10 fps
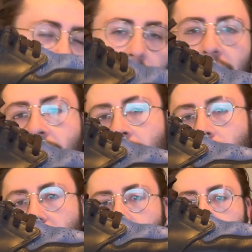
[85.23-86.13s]
out of 10
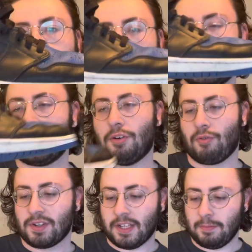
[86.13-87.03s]
maybe. Honestly, the
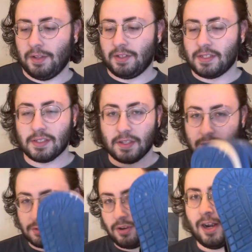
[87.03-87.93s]
worst thing about these is the
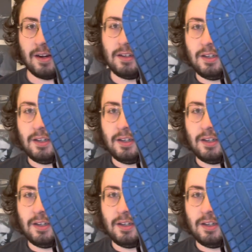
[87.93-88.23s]
heel drag.